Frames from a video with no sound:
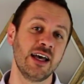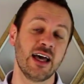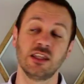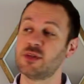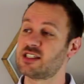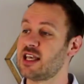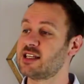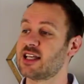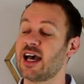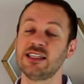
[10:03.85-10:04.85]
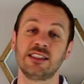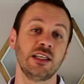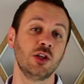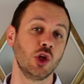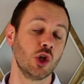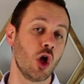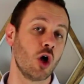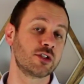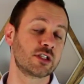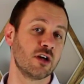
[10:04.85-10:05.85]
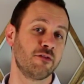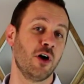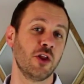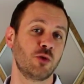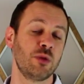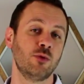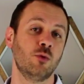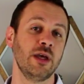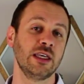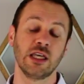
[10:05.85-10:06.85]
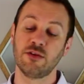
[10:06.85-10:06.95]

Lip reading: and the mistakes that I see lots of other people making.